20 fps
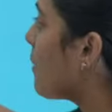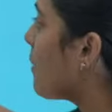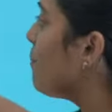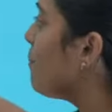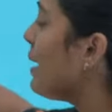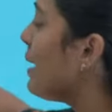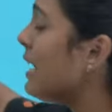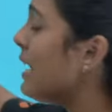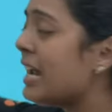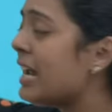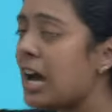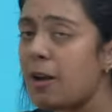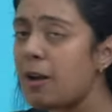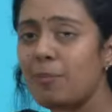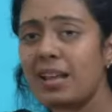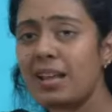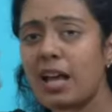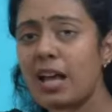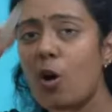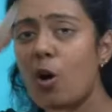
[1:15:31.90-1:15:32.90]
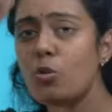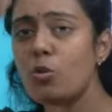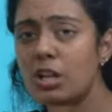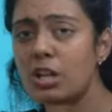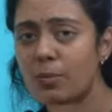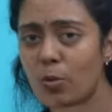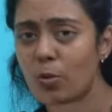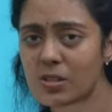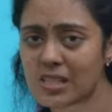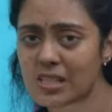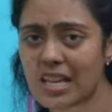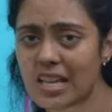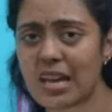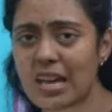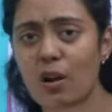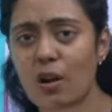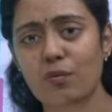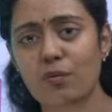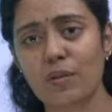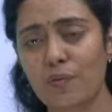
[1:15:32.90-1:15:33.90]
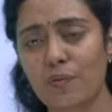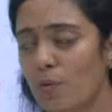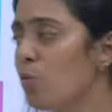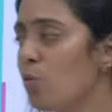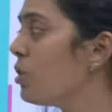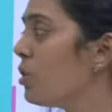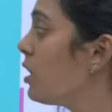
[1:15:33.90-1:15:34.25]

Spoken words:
Pericarp na the outermost layer of the fruit.